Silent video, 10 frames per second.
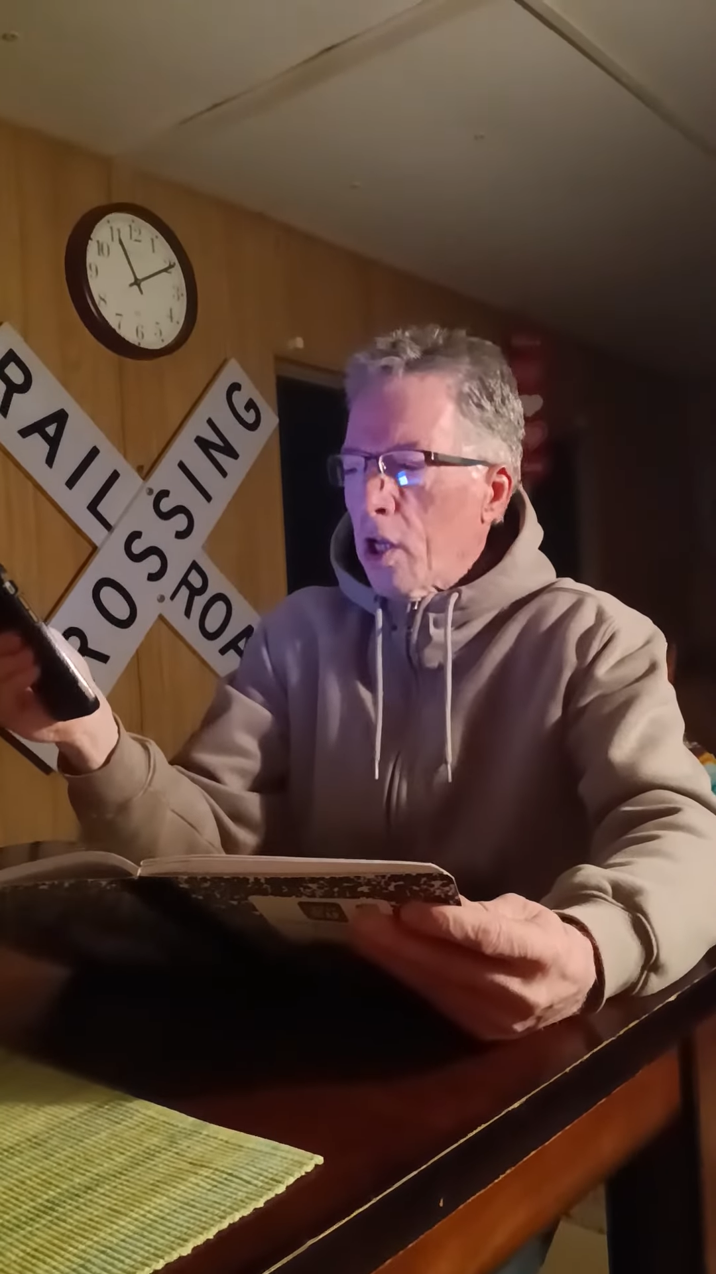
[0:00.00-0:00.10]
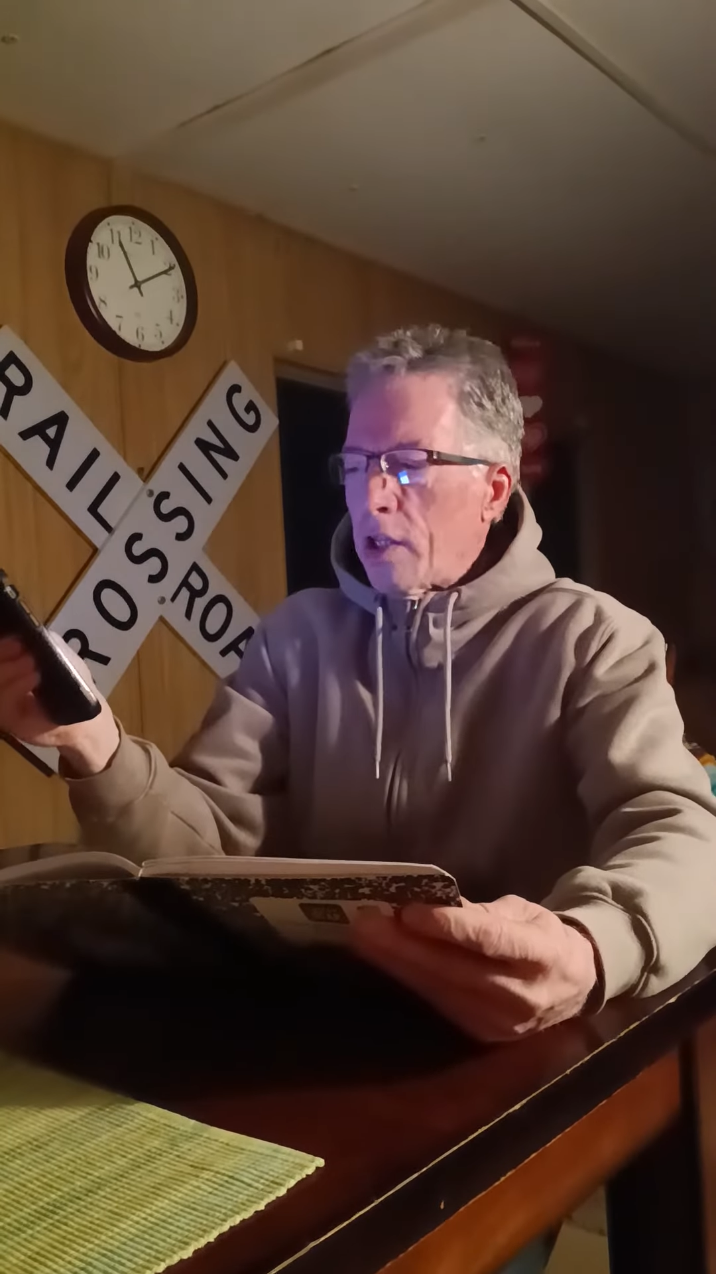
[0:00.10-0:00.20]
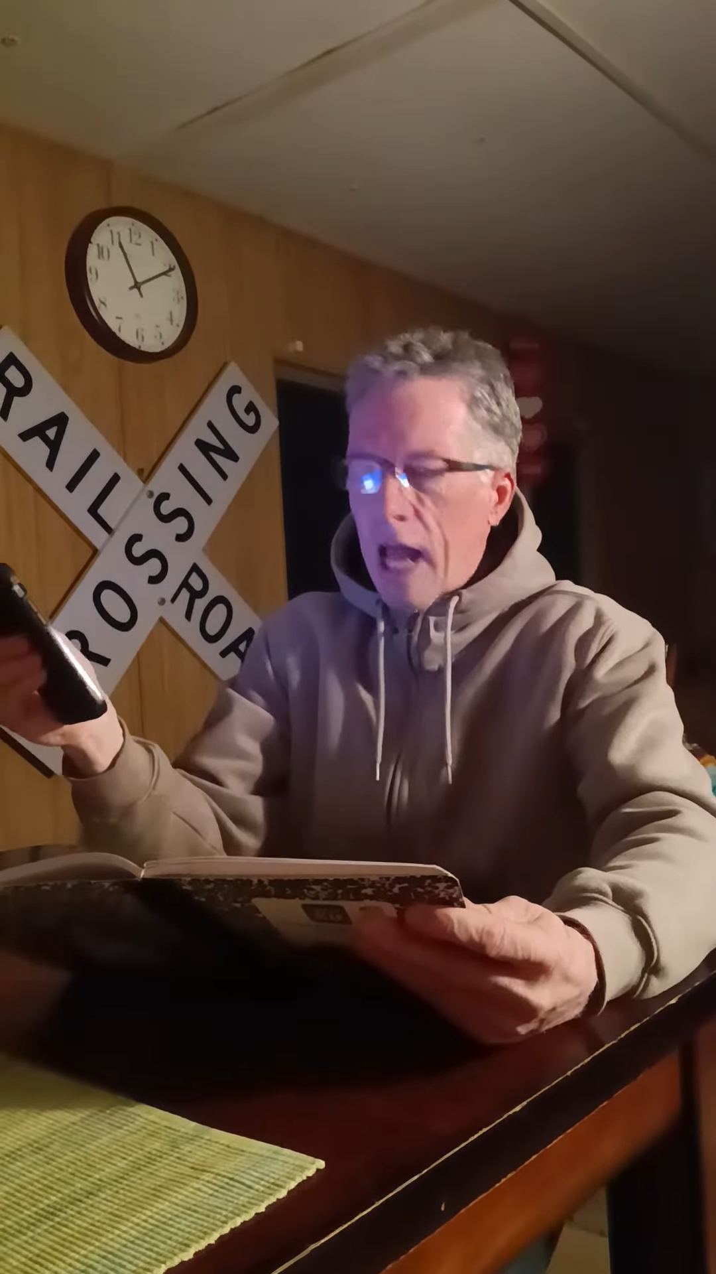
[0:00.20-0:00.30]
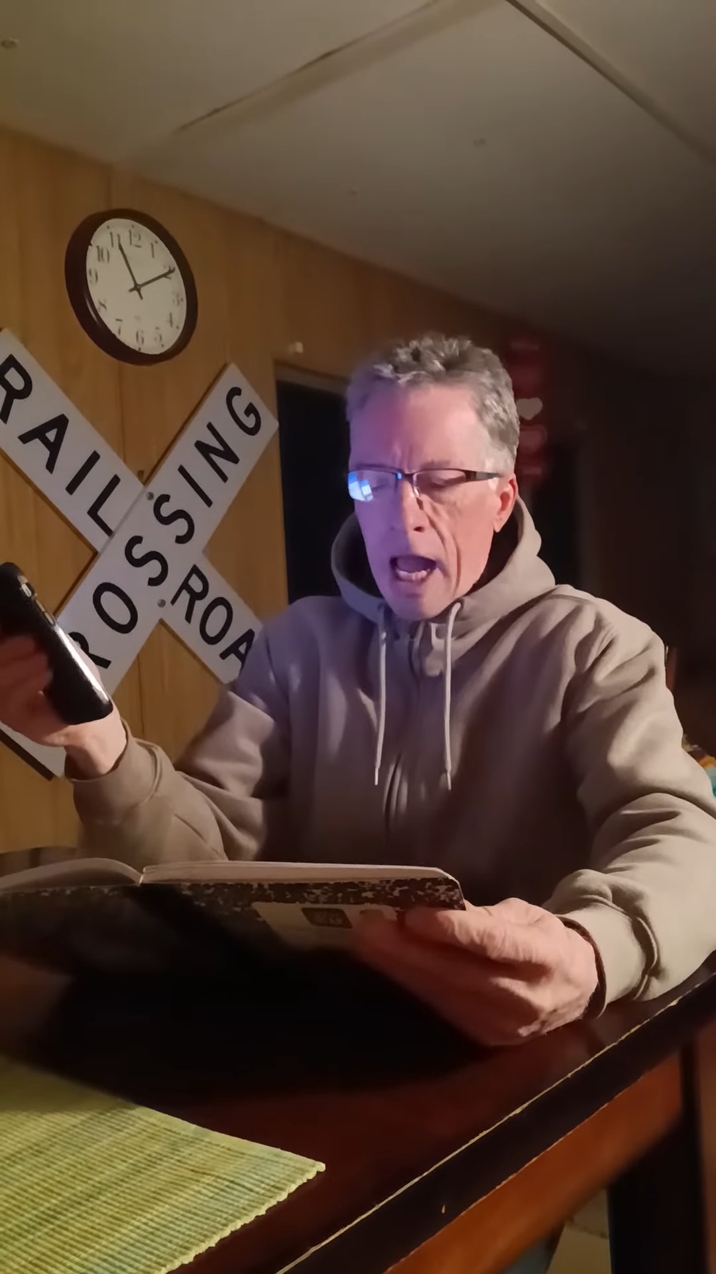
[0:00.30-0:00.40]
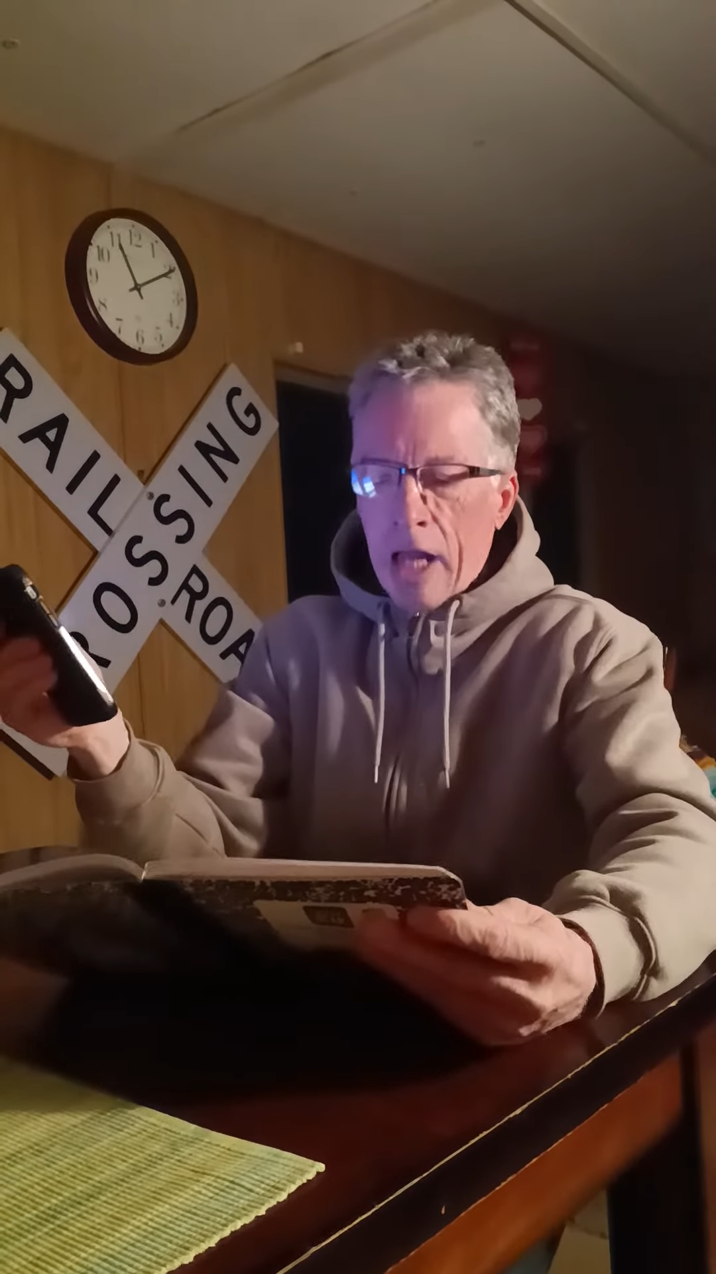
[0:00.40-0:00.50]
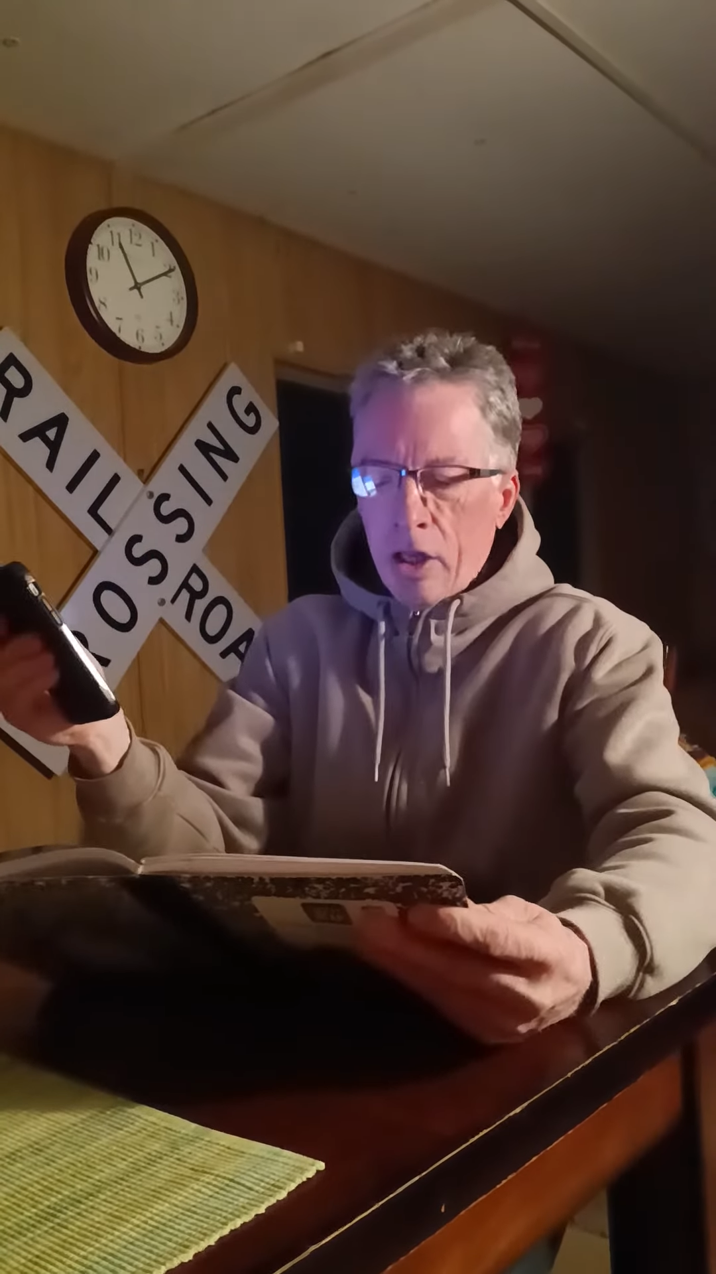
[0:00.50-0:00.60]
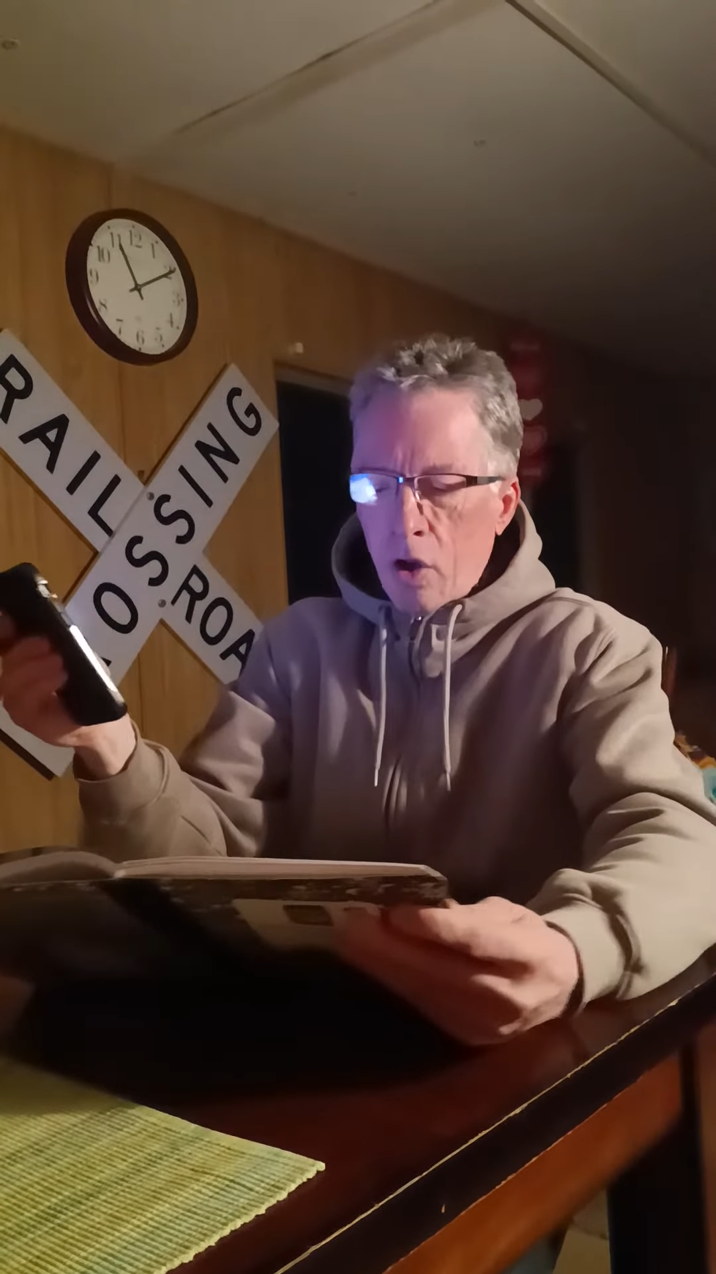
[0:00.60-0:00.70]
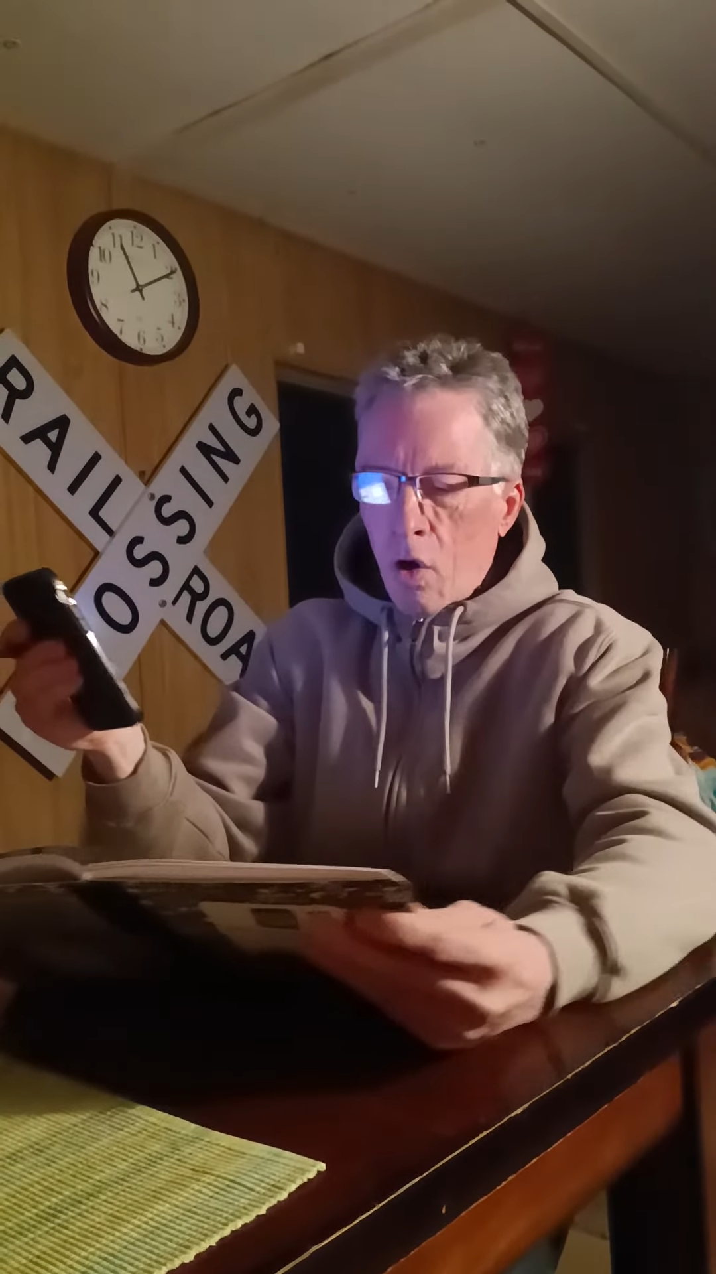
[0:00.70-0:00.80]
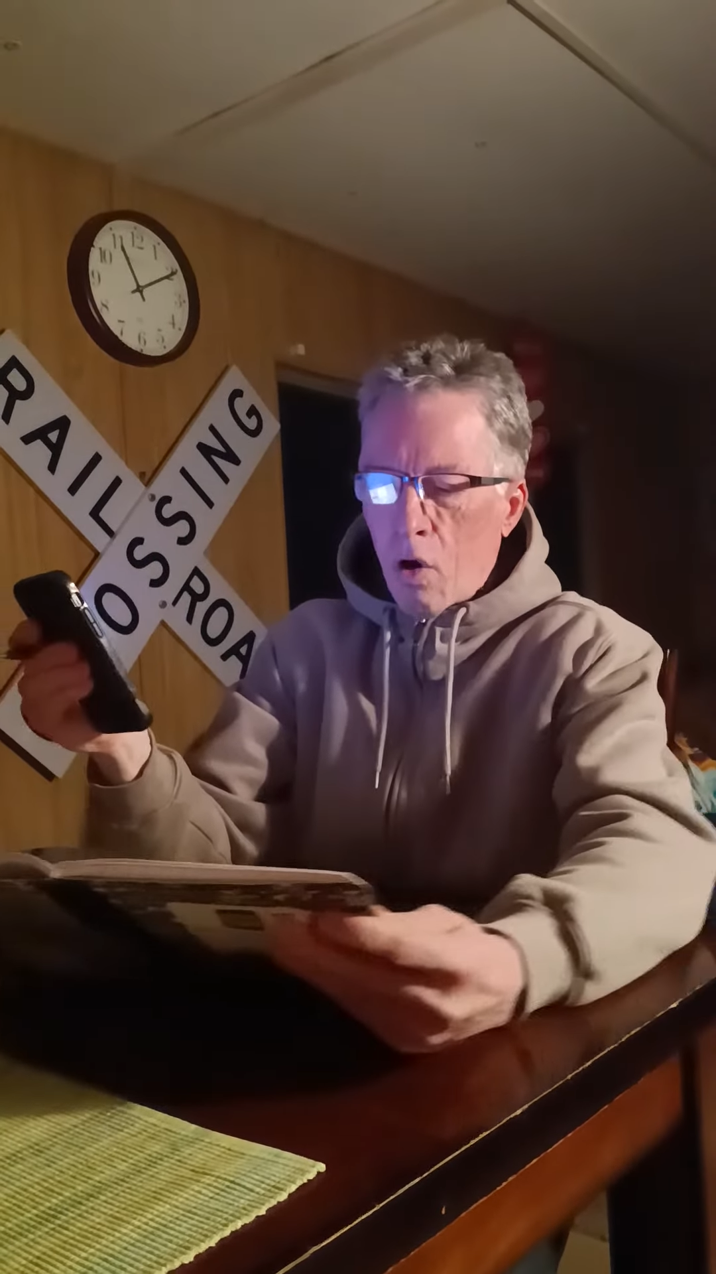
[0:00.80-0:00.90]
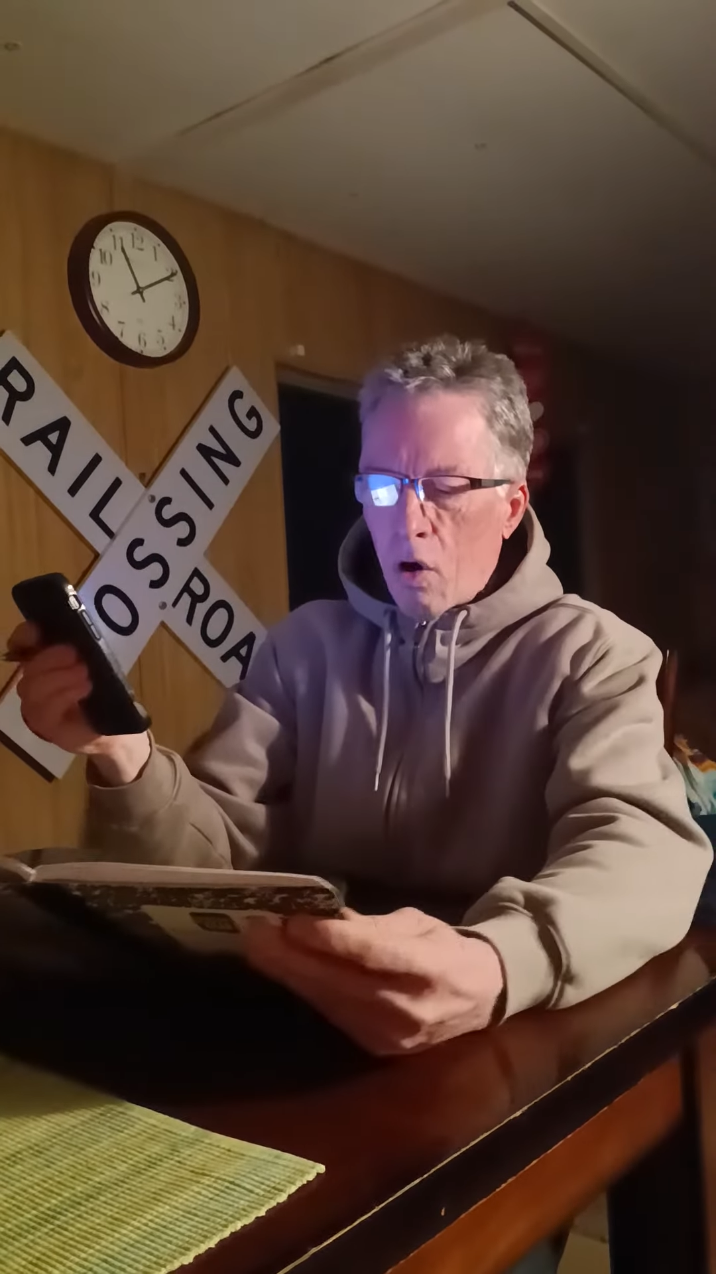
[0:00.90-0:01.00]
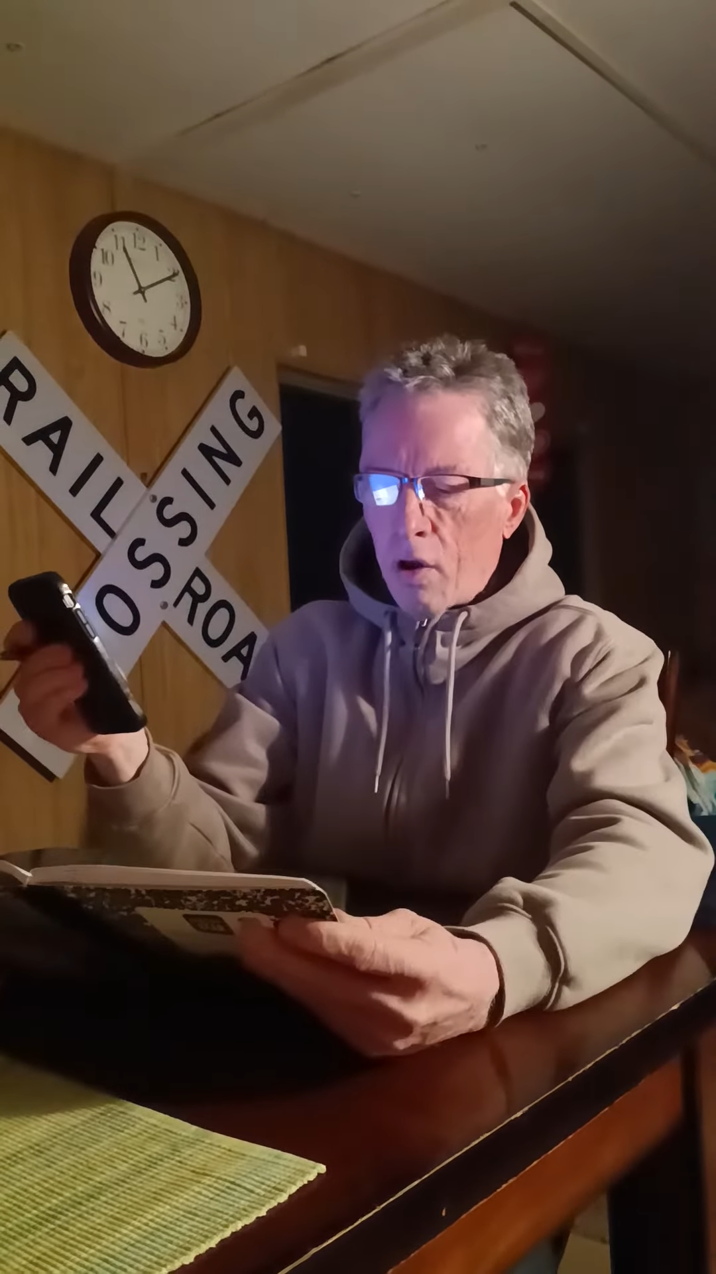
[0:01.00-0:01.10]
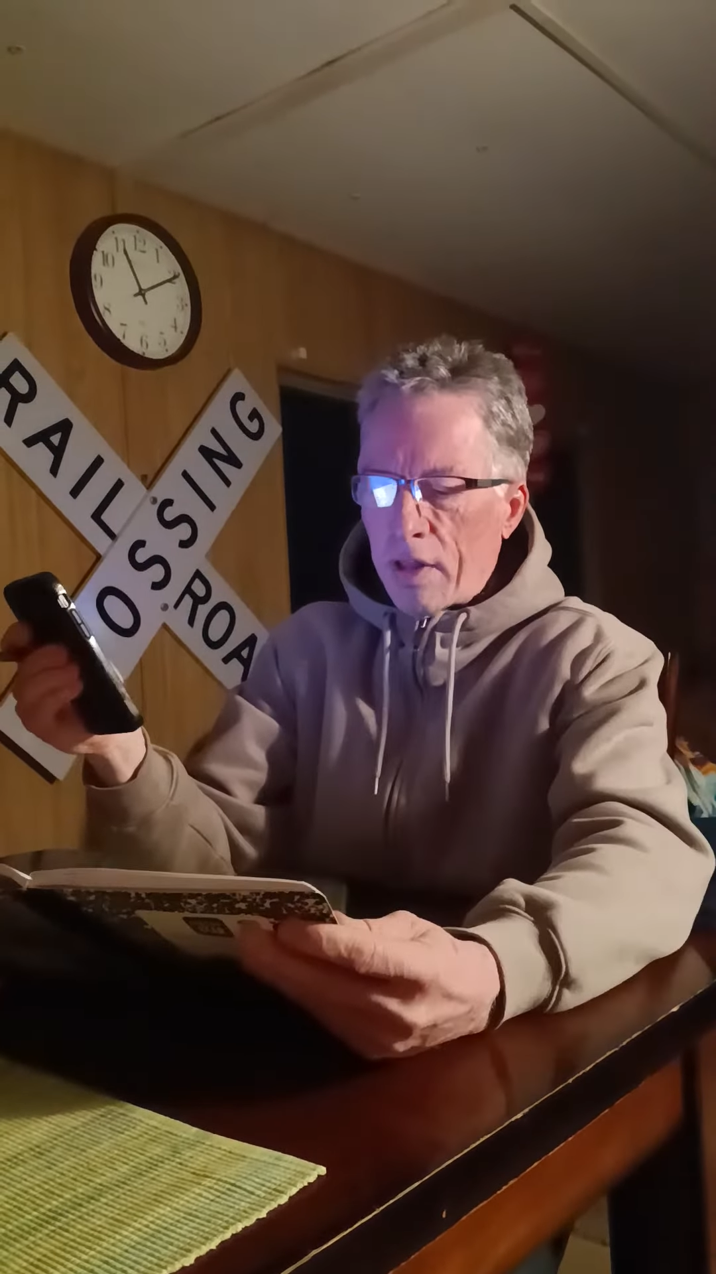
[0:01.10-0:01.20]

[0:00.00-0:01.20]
that you're